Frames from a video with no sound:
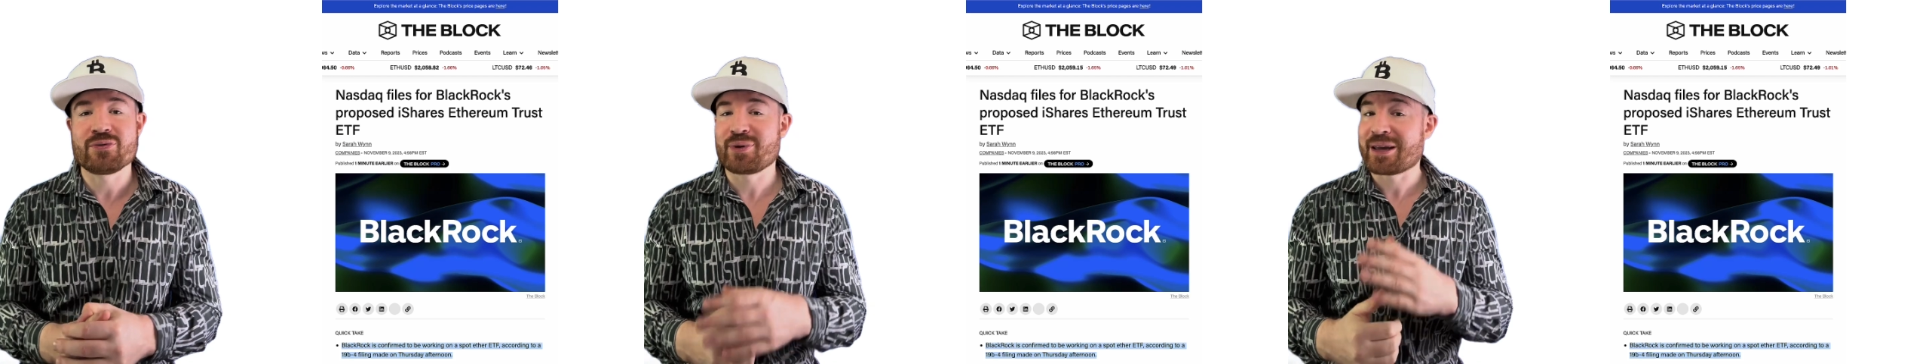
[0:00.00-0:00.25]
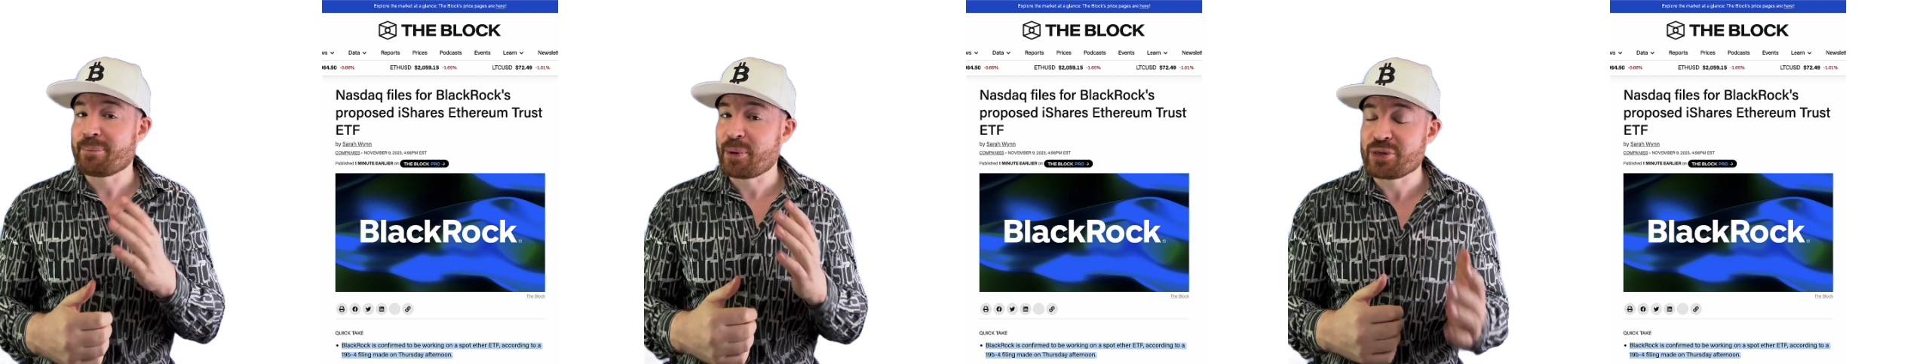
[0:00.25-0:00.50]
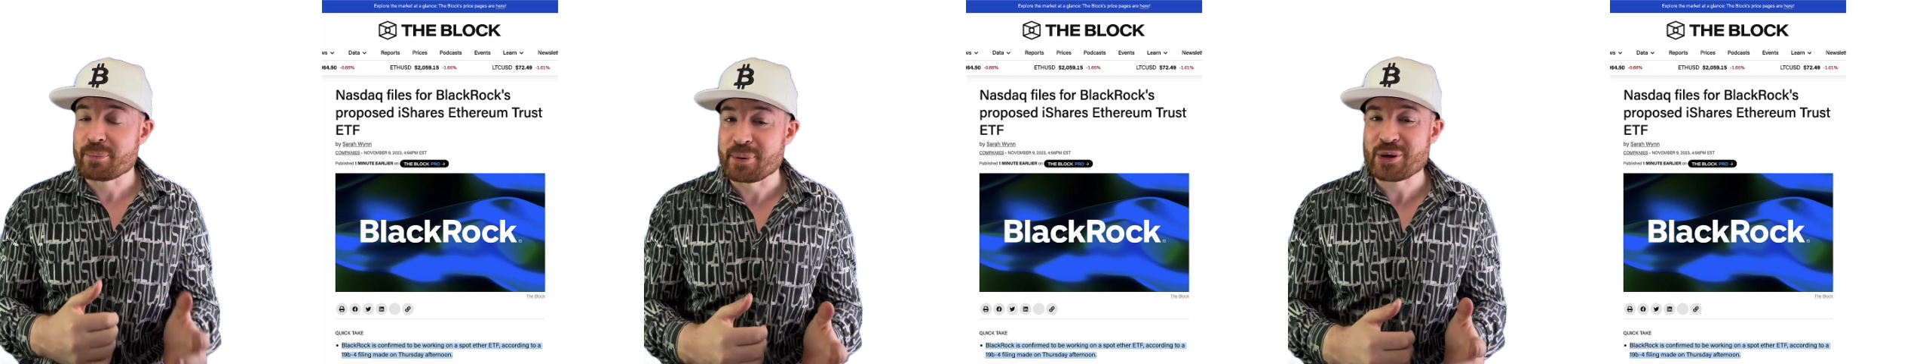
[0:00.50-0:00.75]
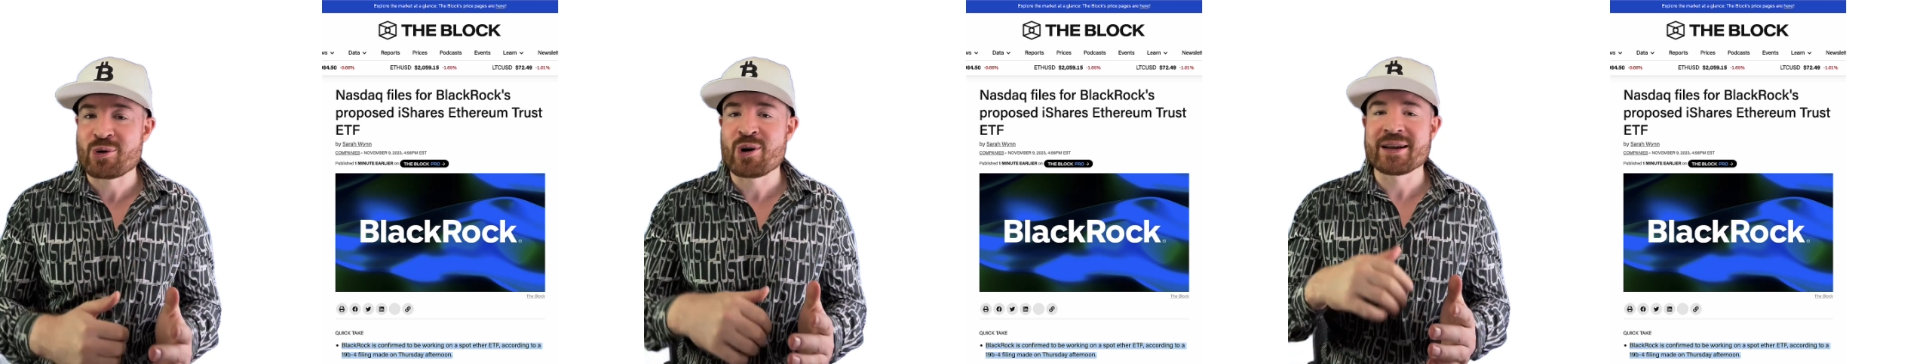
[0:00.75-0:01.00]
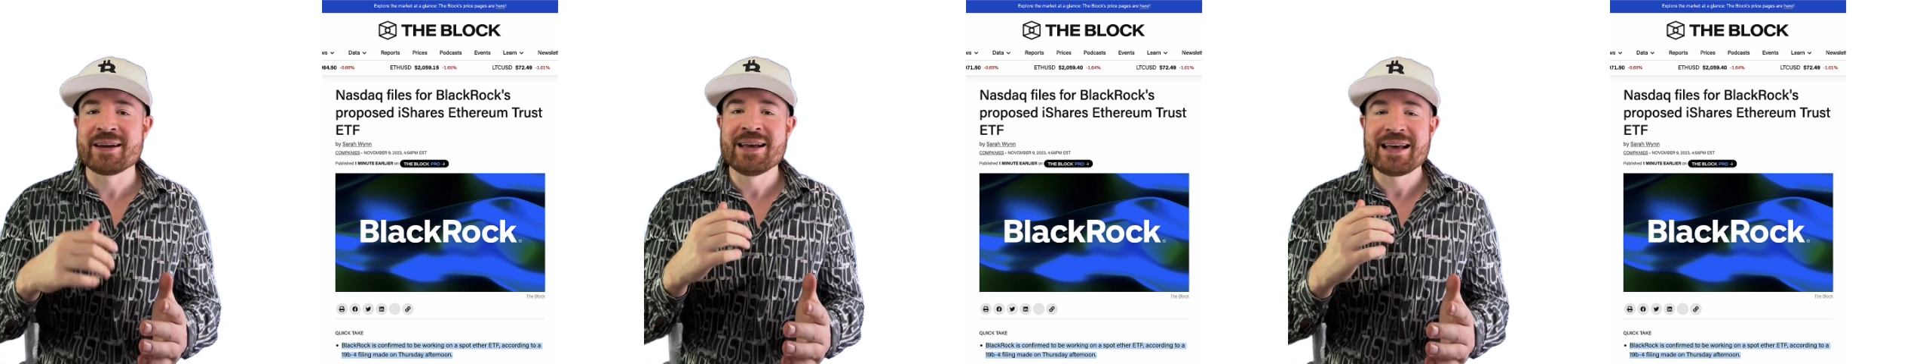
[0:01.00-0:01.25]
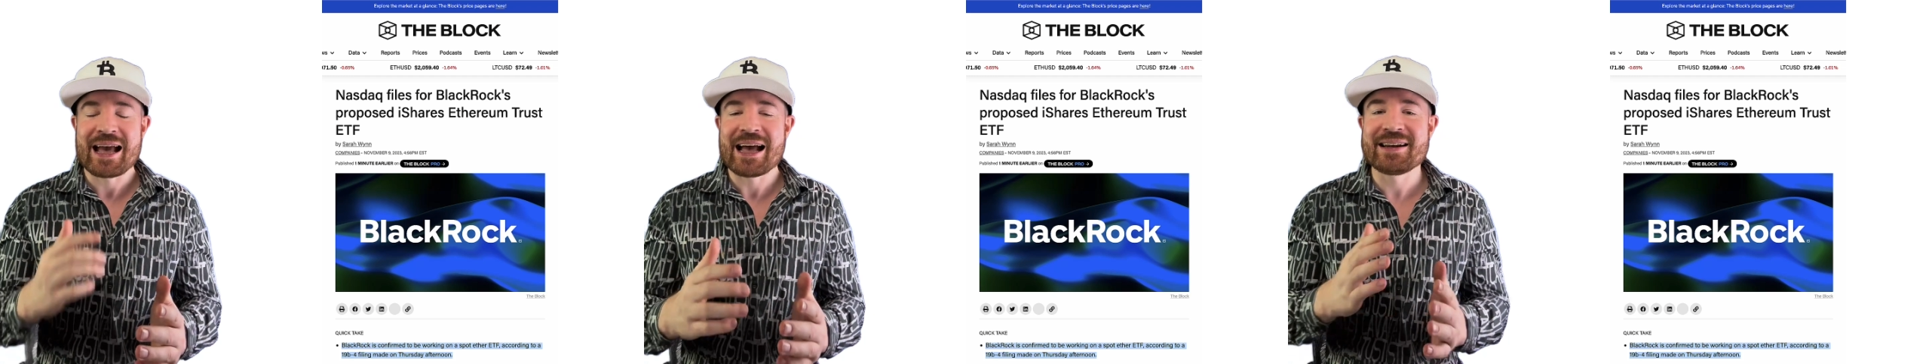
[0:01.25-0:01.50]
We'll get both a Bitcoin
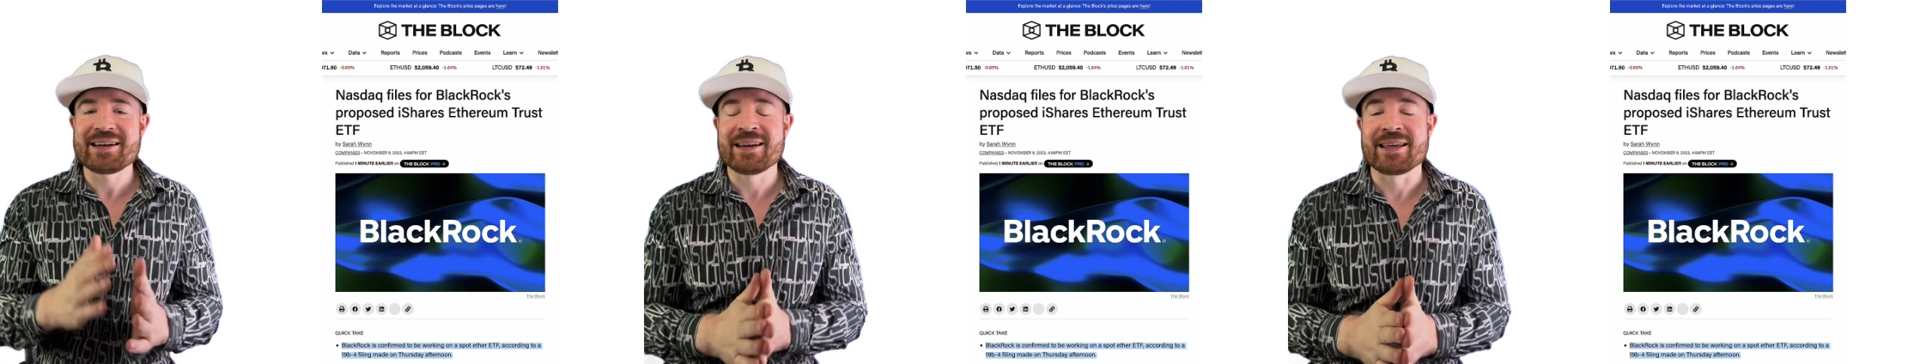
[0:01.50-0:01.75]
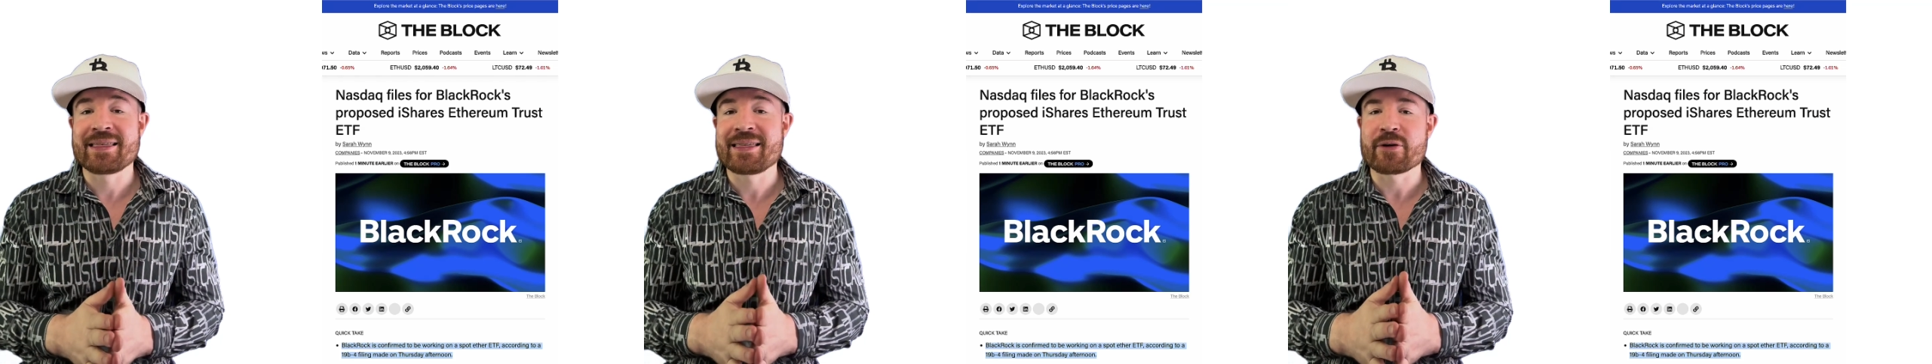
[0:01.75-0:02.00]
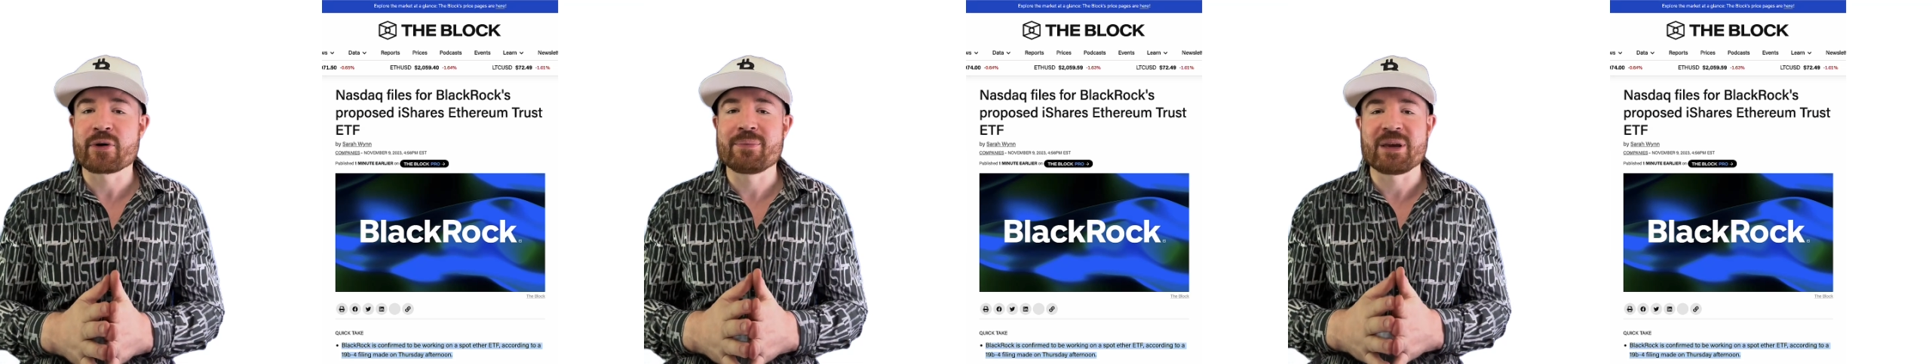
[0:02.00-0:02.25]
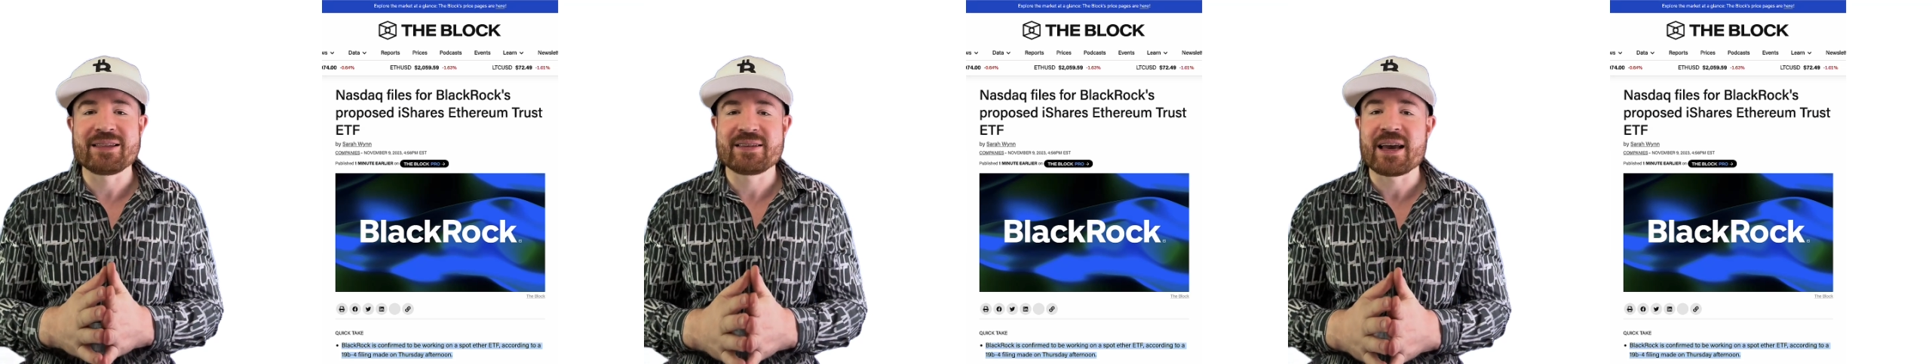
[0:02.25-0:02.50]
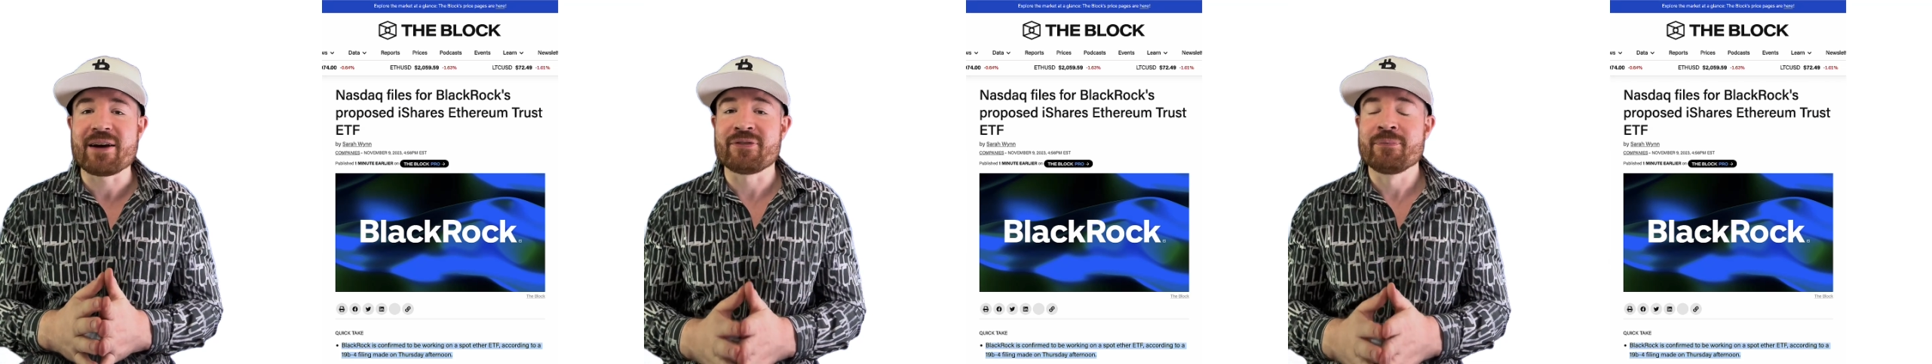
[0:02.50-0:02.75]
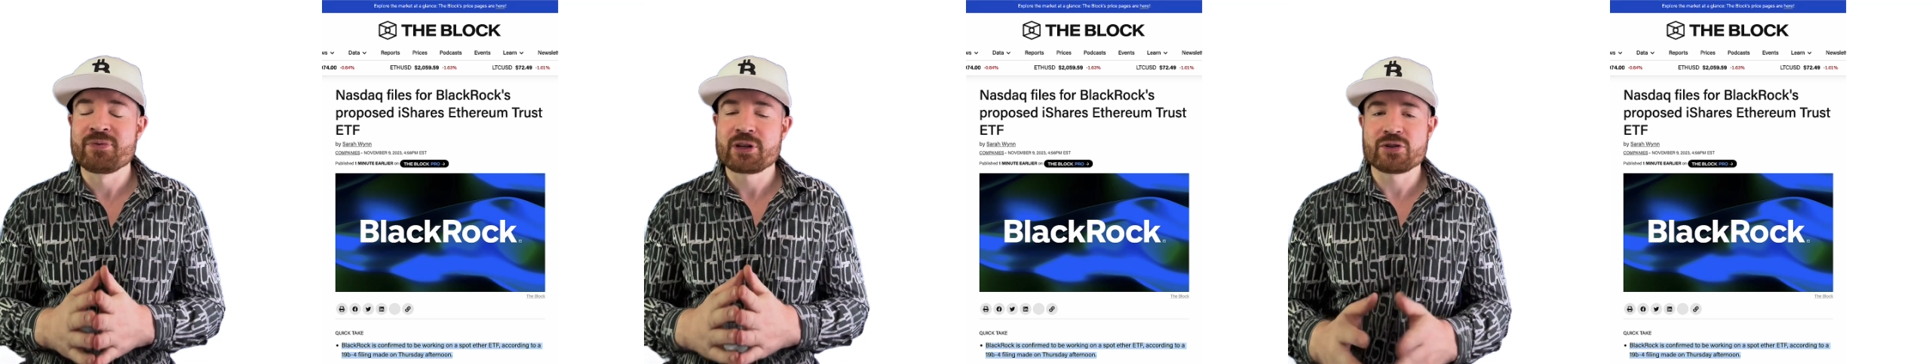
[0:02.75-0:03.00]
and an Ethereum ETF.